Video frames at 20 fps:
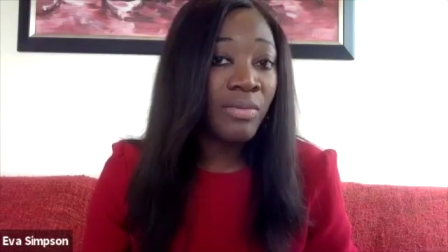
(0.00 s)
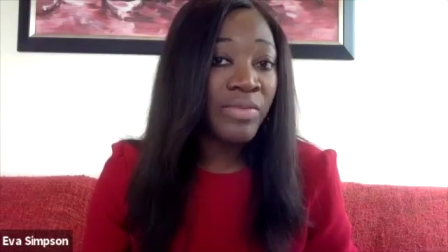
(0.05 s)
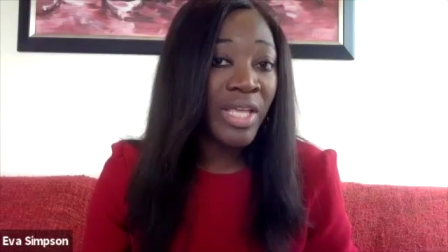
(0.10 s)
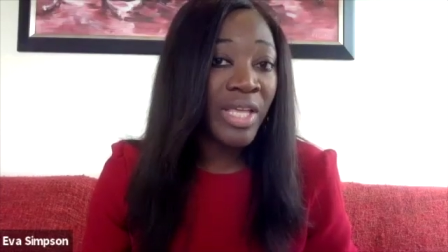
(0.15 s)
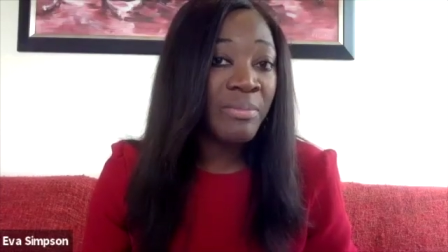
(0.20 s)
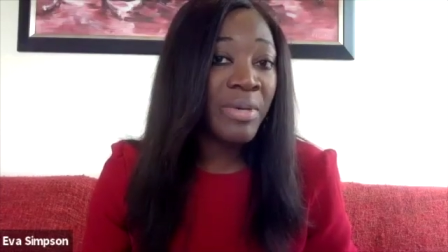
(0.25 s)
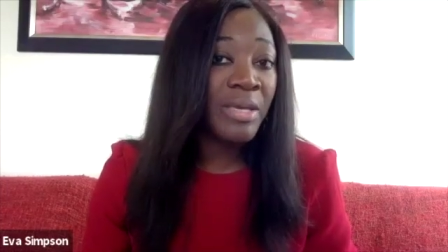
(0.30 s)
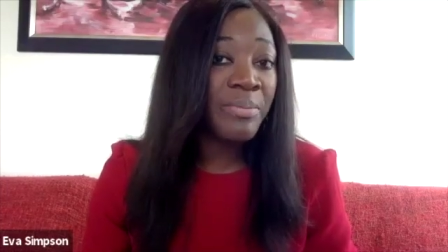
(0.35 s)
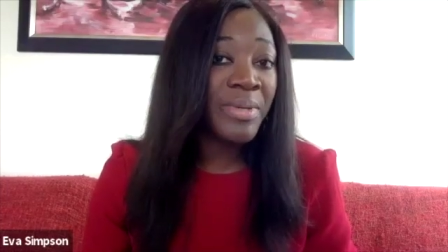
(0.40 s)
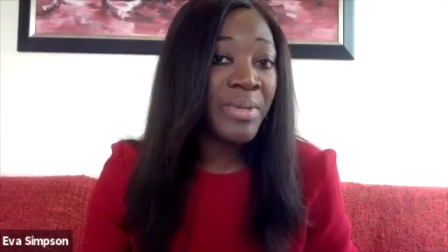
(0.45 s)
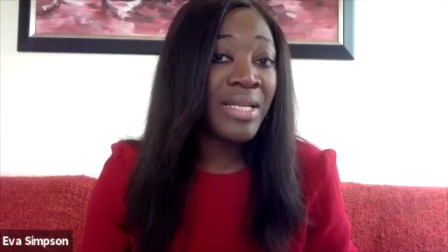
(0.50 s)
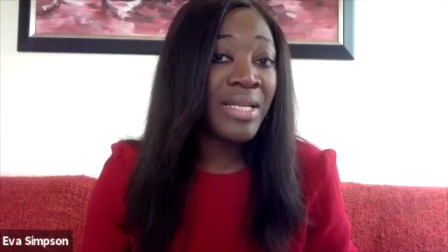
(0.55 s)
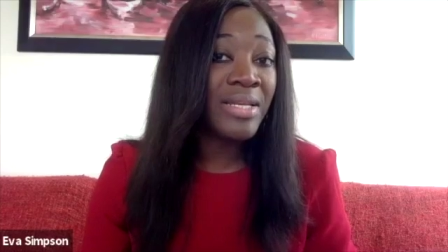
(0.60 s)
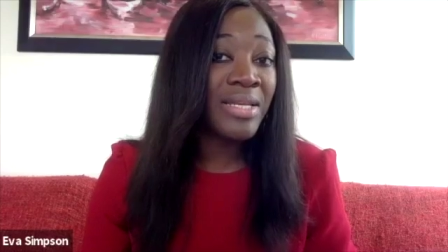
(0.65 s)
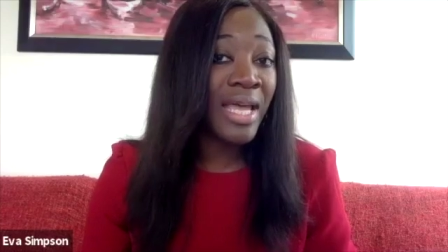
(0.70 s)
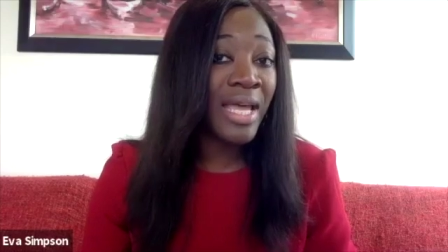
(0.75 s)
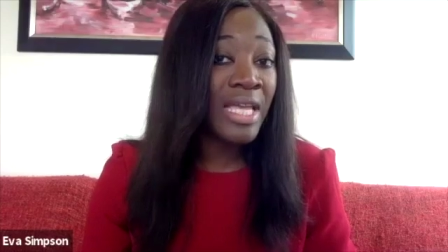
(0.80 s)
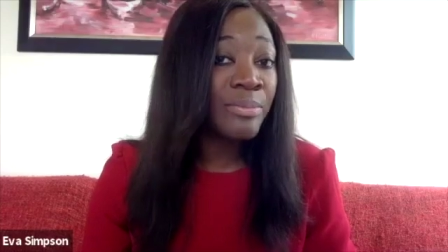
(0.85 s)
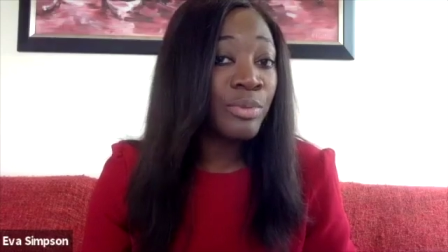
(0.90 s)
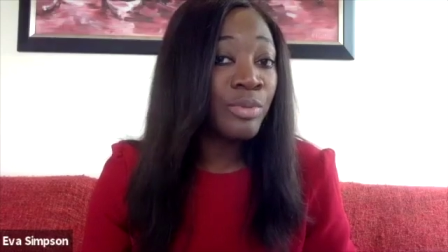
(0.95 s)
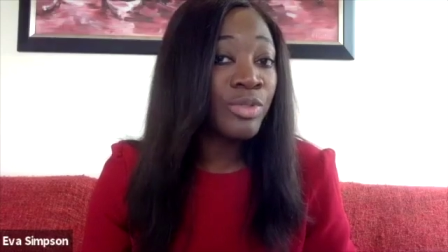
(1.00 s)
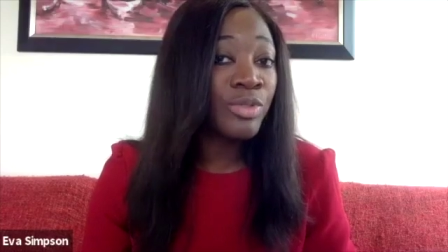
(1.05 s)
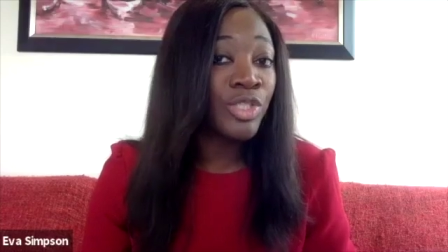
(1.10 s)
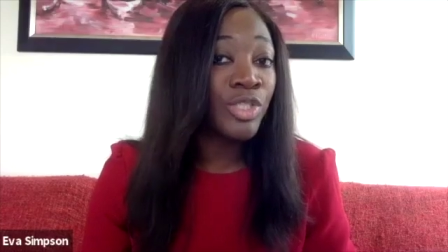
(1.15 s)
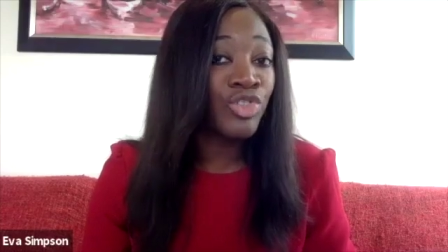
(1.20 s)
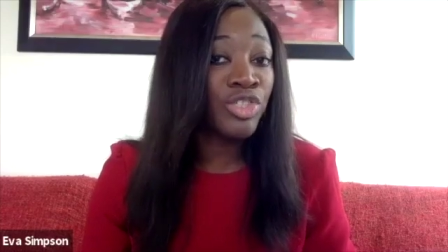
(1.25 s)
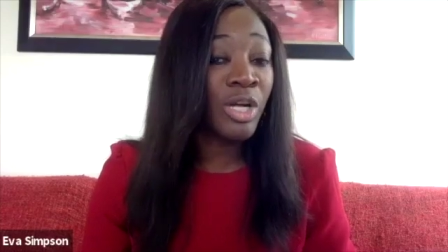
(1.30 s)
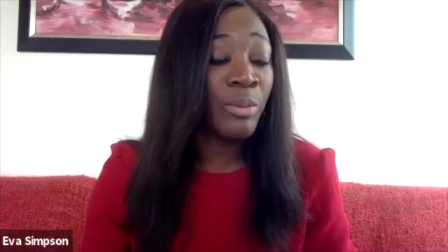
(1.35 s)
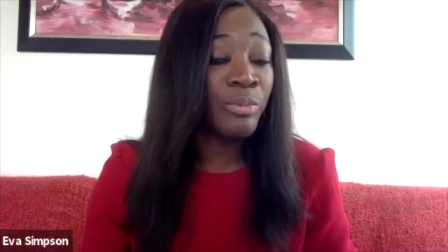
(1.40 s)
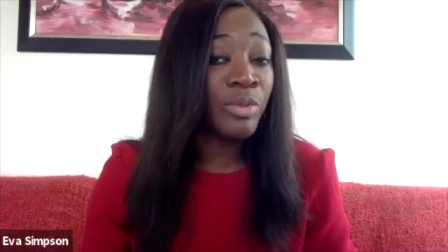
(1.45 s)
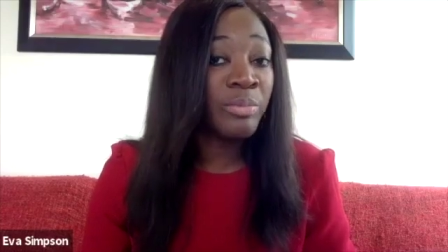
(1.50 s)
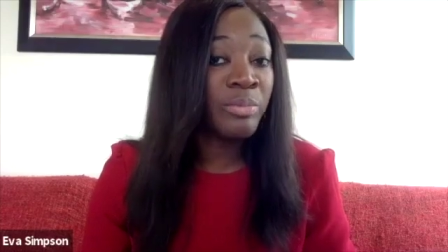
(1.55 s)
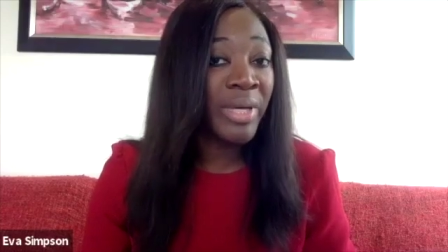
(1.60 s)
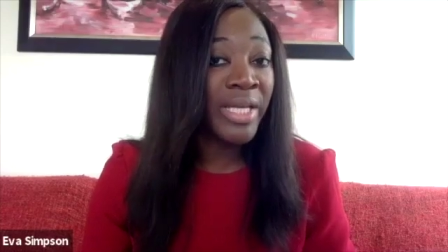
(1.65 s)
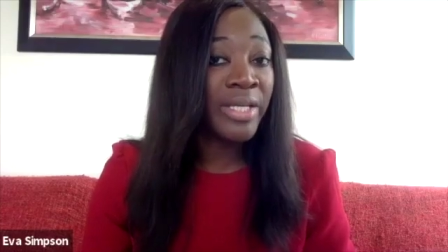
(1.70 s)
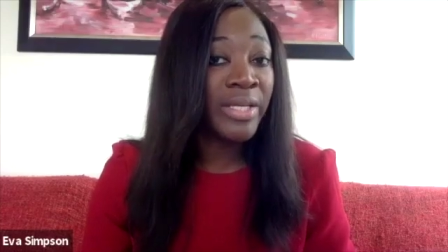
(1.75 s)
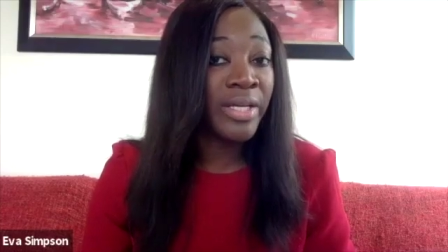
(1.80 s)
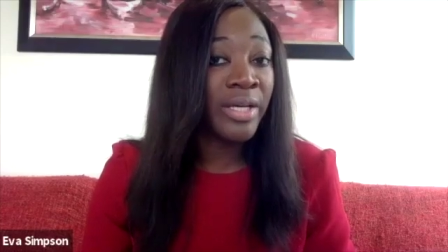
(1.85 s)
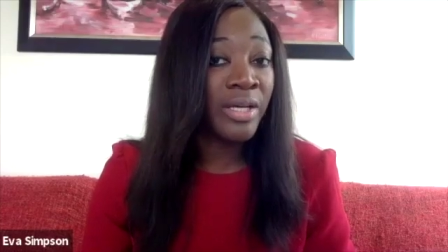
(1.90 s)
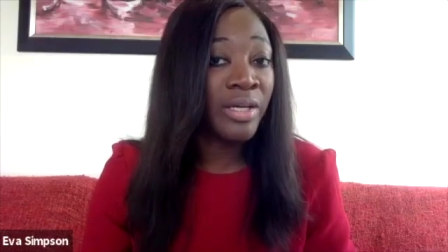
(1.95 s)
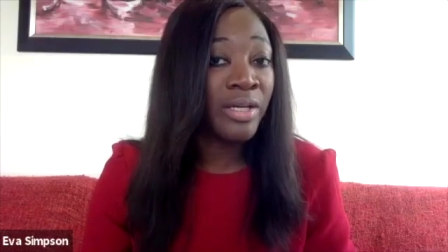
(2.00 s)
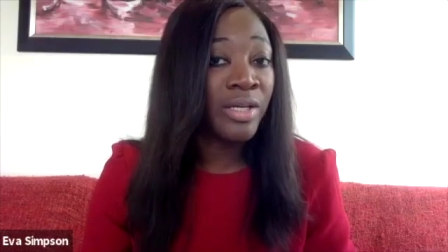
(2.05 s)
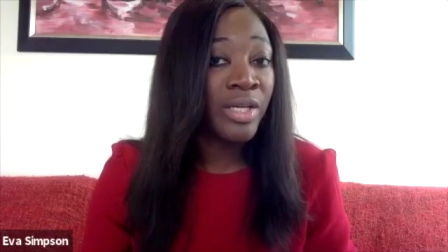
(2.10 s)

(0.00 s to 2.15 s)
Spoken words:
they may be labeled a troublemaker.